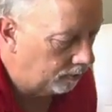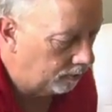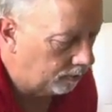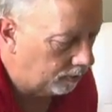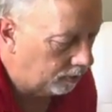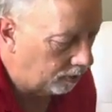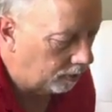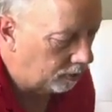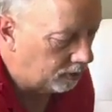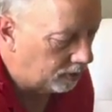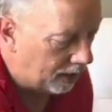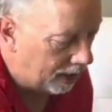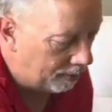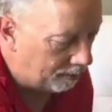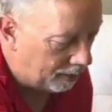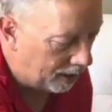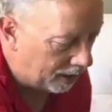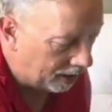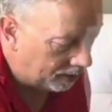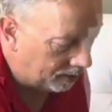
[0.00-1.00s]
Close that
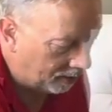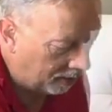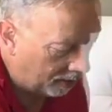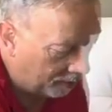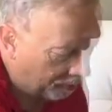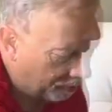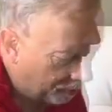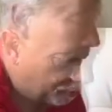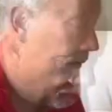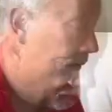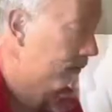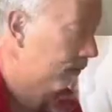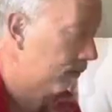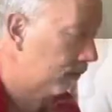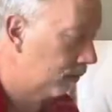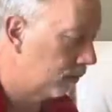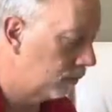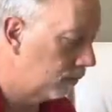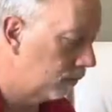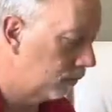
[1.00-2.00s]
box up.
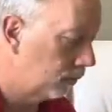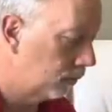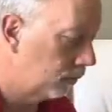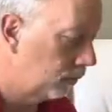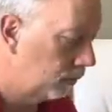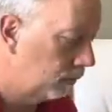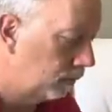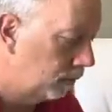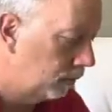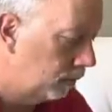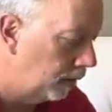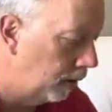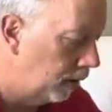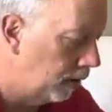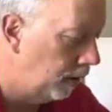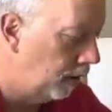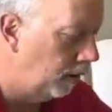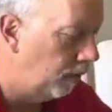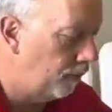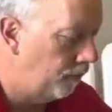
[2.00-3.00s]
There
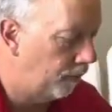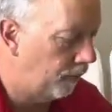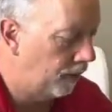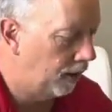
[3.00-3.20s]
you go.